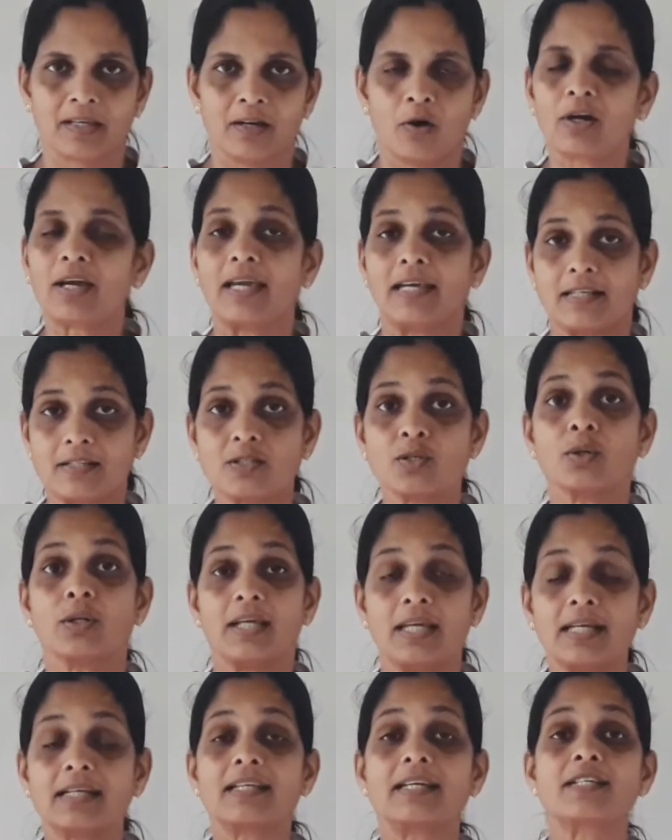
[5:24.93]
Okay,
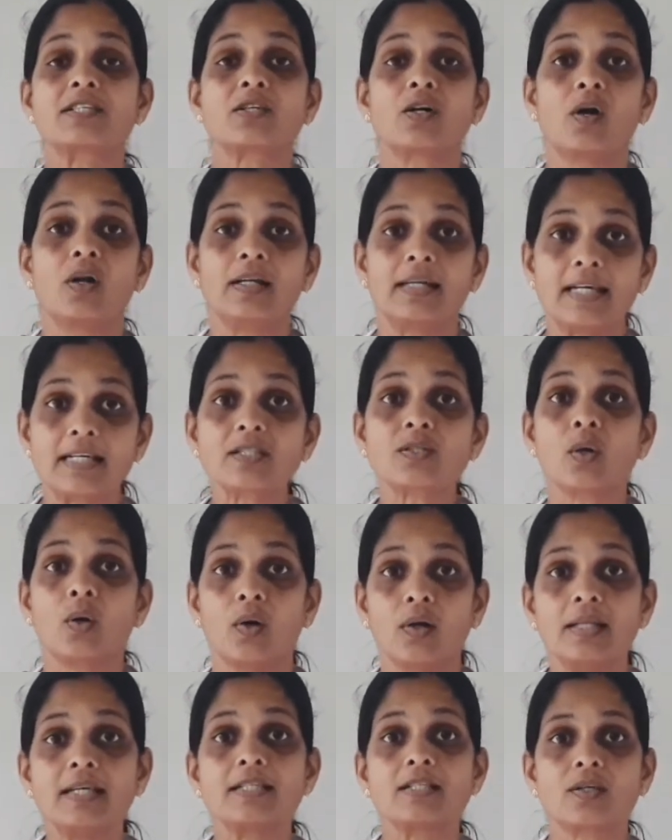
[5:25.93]
sorry, it is called as,
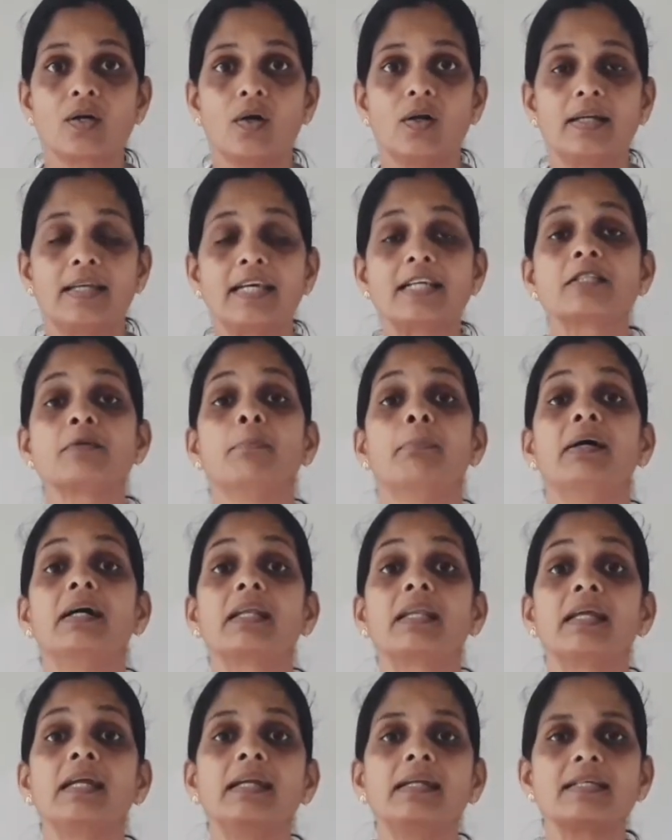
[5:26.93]
gold is called as
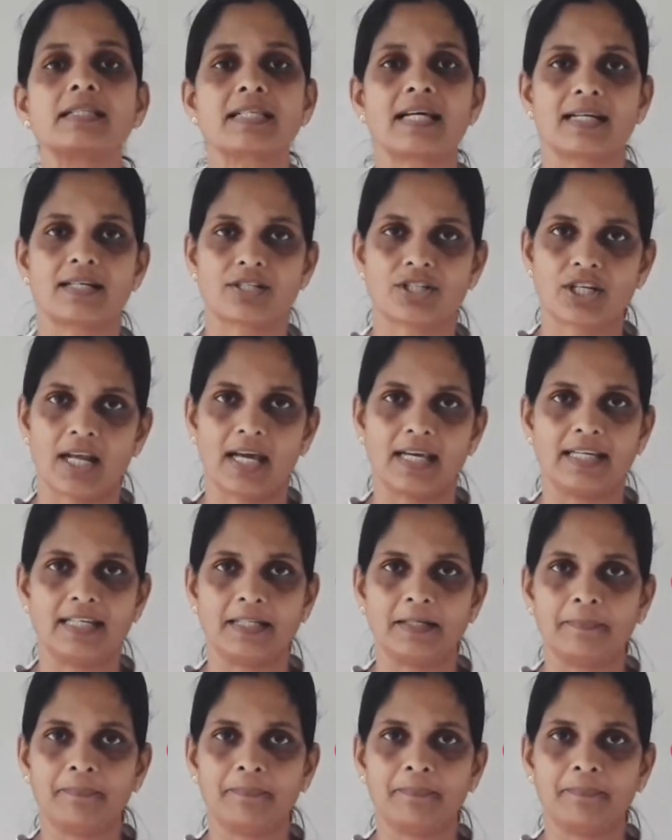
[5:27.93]
buried sunshine.